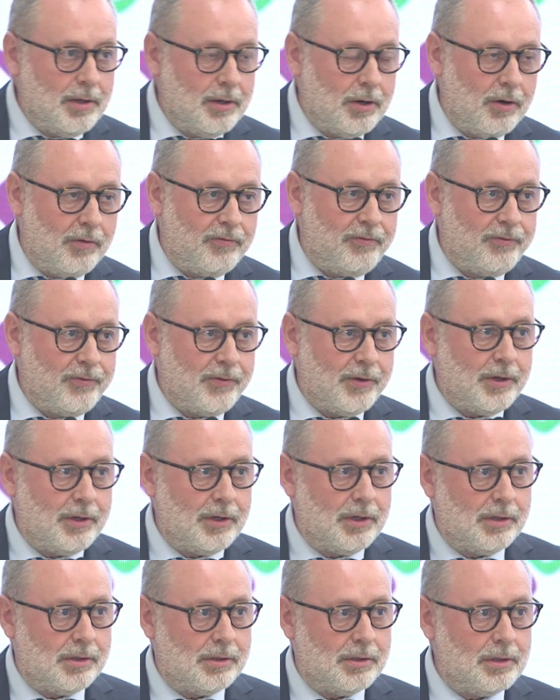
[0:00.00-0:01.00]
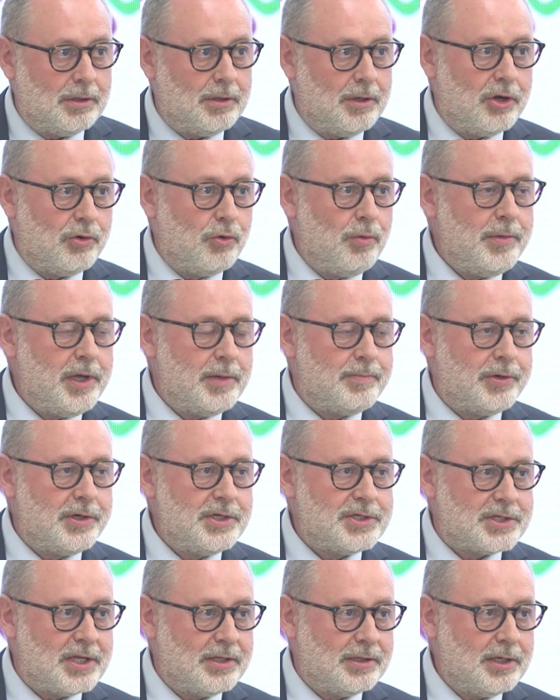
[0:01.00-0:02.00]
of Rumi
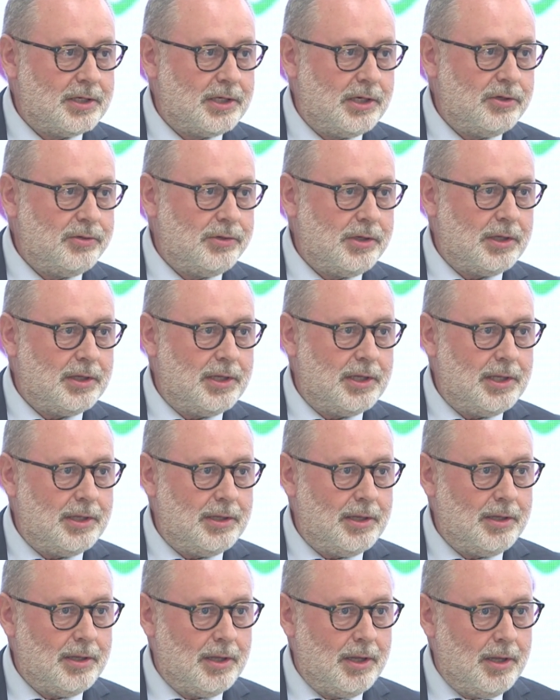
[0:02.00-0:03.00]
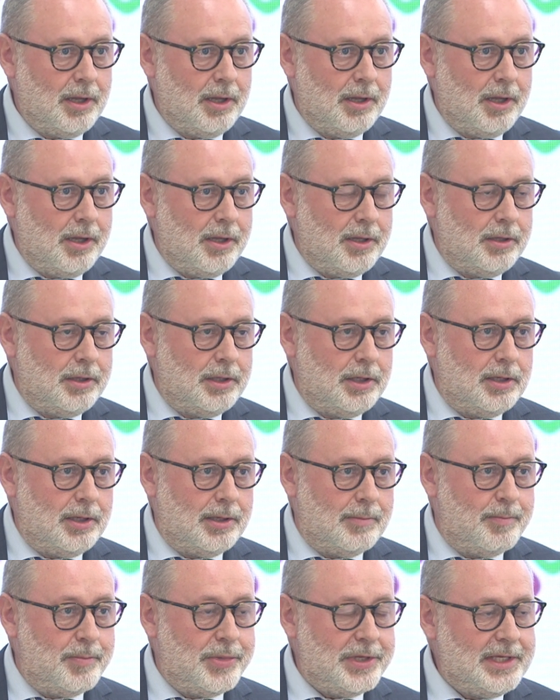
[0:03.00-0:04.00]
prison, including the
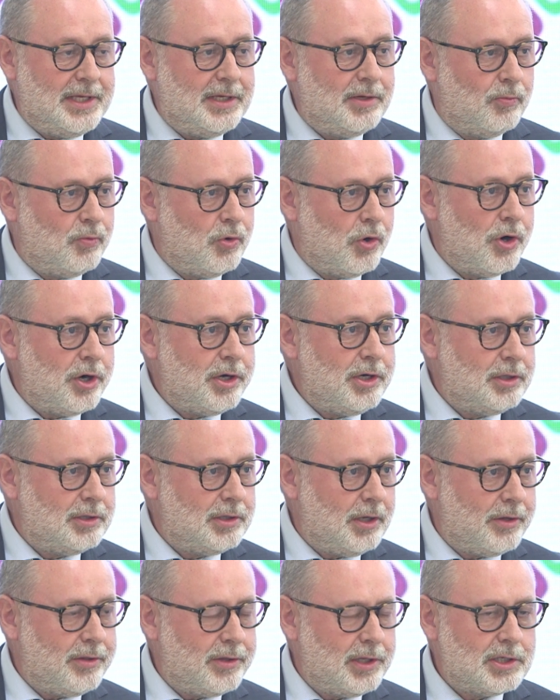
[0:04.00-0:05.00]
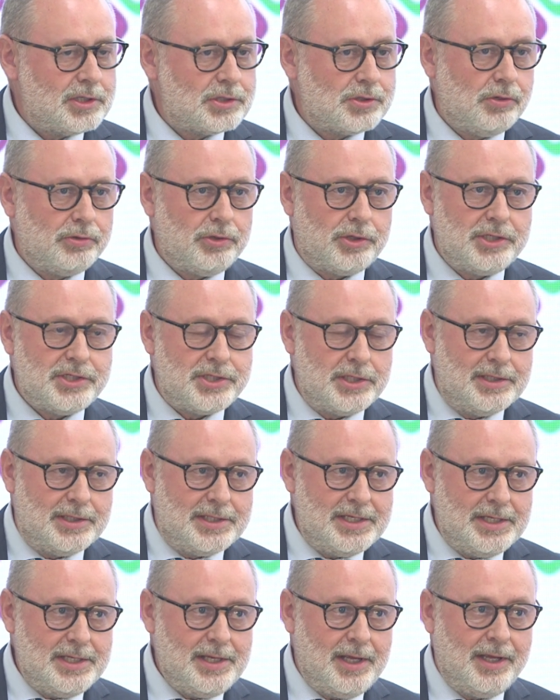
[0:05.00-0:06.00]
B ward, I think it's called, or is it
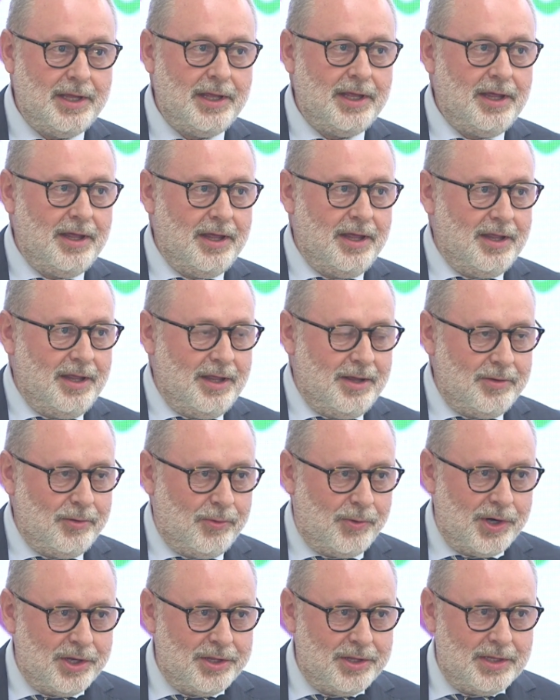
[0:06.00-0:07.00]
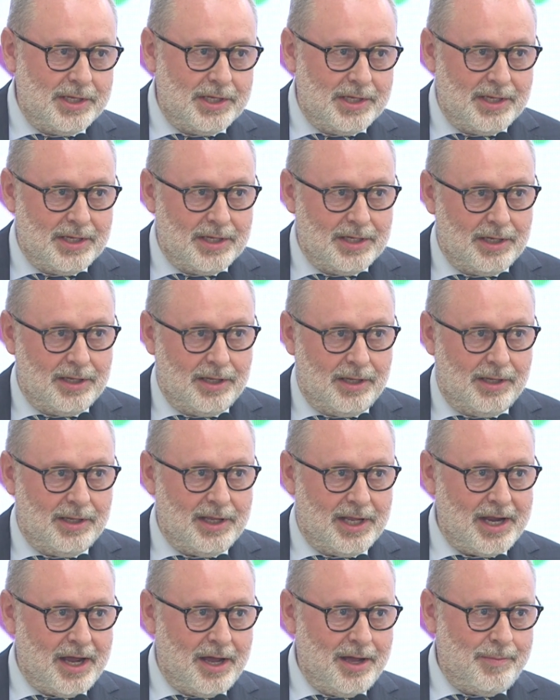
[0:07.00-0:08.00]
D, where the
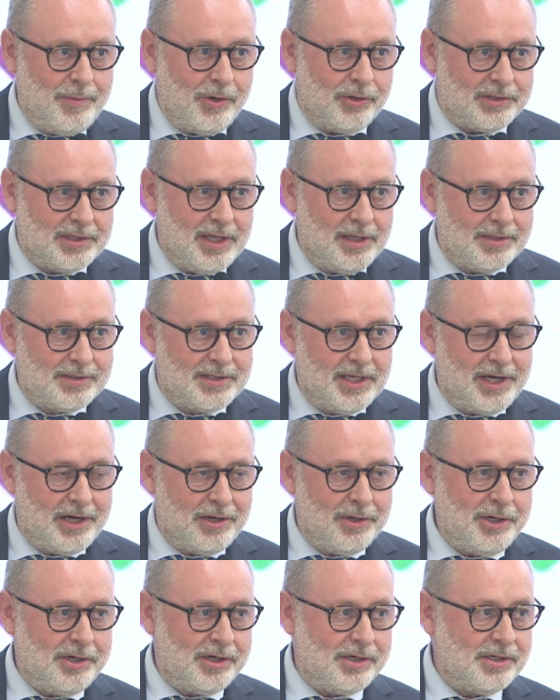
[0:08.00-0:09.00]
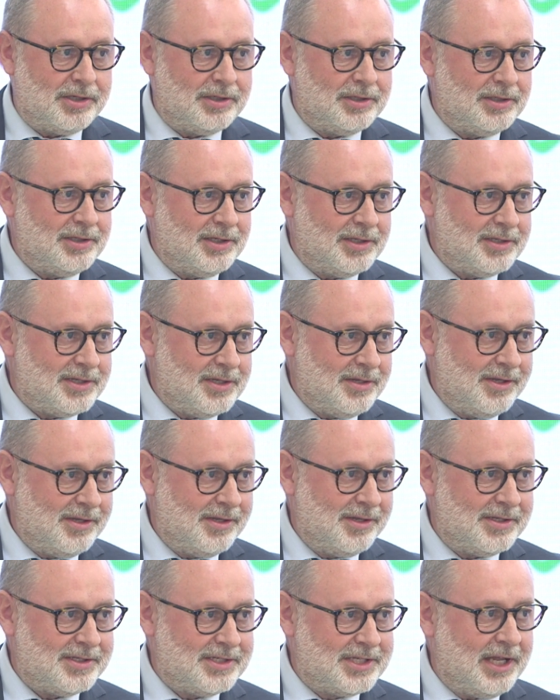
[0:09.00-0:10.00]
Irhab or terror
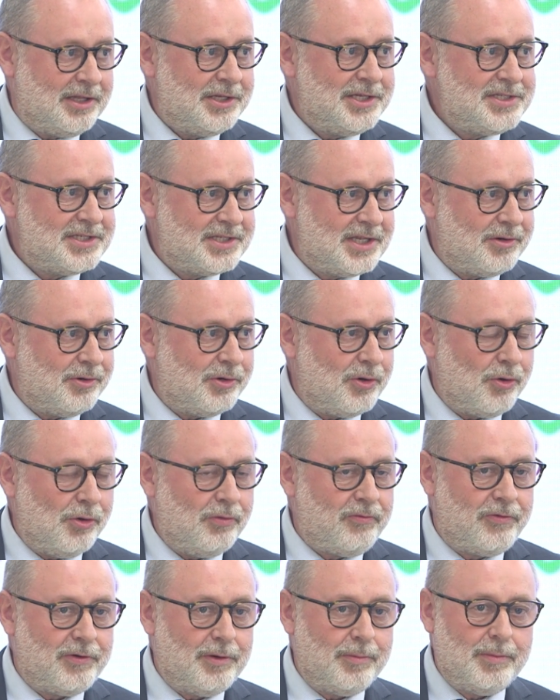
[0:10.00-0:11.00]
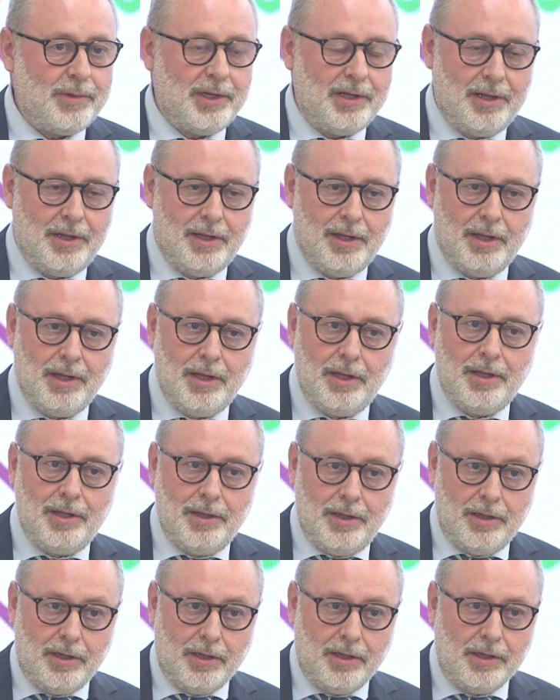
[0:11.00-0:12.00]
cell is. They were all from
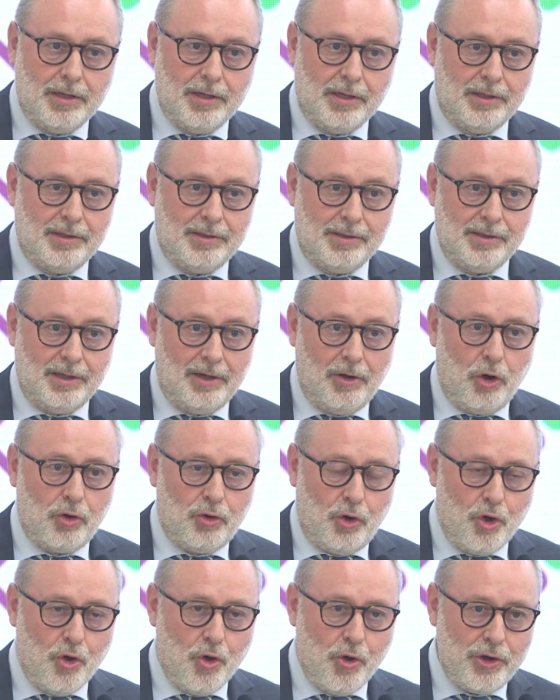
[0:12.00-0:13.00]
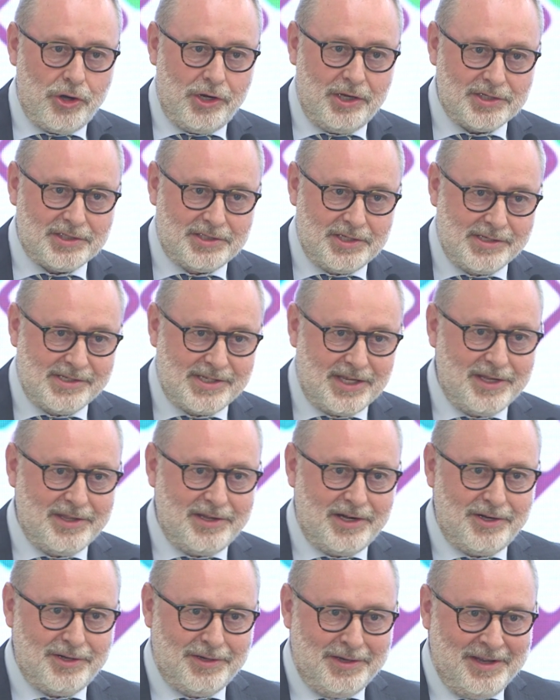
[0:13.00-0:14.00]
Akkor, as they say
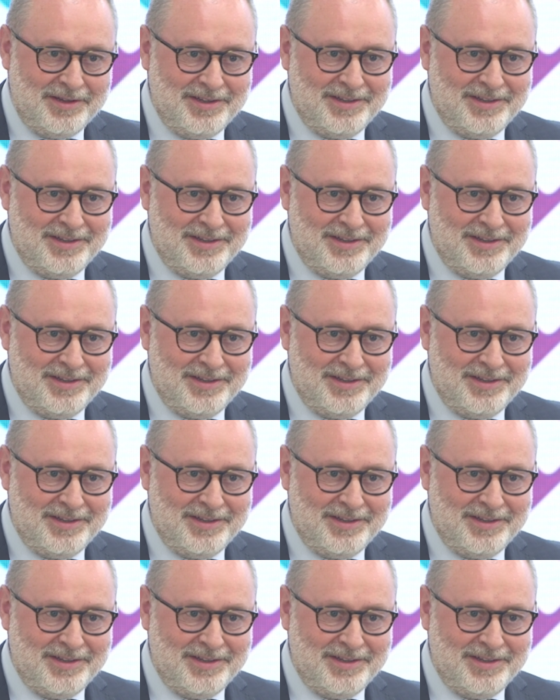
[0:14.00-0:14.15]
there,